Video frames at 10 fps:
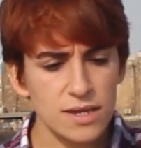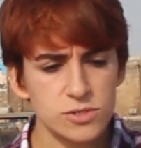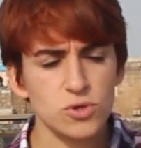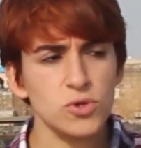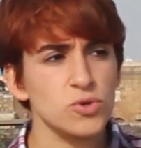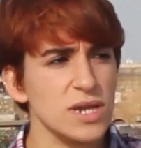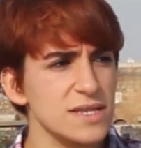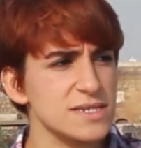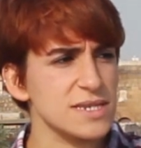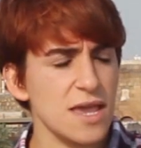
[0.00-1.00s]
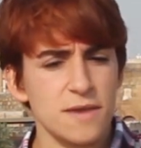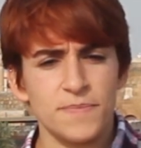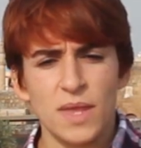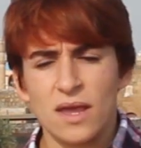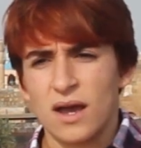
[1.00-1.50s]
So you can say
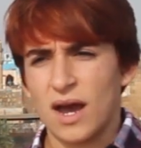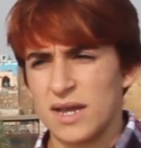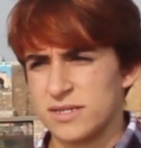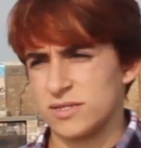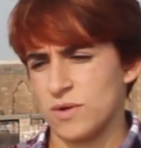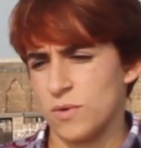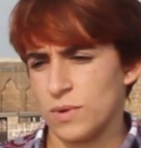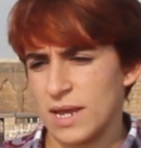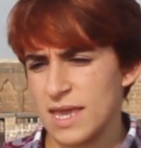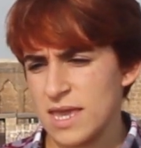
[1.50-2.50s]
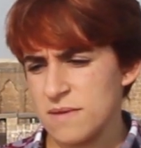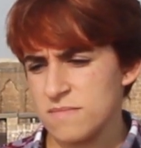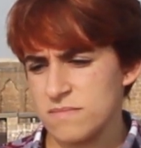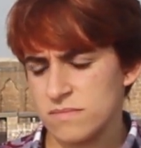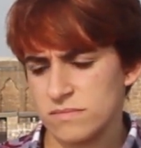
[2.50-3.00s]
I saw
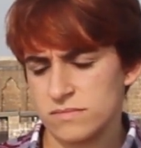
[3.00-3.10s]
him,